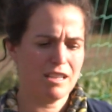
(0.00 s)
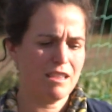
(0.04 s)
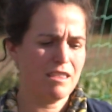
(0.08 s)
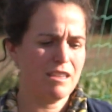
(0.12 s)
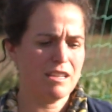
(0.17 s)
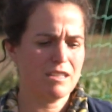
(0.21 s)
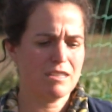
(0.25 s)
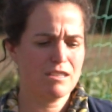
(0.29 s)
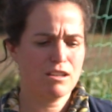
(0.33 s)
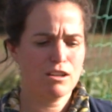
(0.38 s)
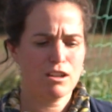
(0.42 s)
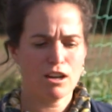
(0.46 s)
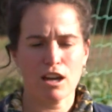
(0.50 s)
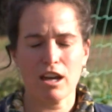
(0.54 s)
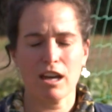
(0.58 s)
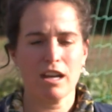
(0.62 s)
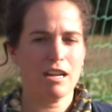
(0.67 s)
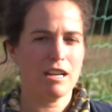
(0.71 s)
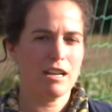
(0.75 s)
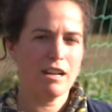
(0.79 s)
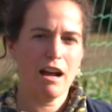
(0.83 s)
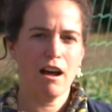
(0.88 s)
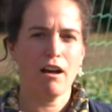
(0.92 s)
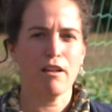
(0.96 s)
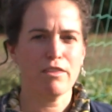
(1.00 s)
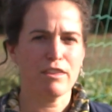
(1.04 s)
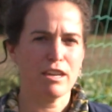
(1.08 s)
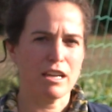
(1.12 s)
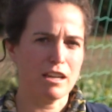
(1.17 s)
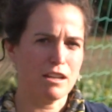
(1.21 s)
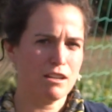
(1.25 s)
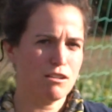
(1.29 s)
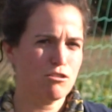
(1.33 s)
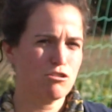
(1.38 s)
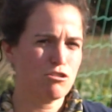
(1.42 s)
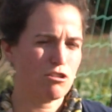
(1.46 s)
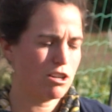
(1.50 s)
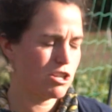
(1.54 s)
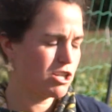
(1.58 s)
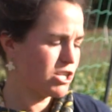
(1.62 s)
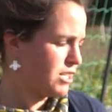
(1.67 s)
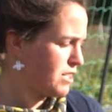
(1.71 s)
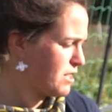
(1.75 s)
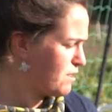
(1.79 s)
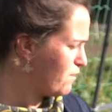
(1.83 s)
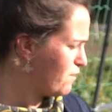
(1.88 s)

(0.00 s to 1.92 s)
and that's good and healthy and nutritious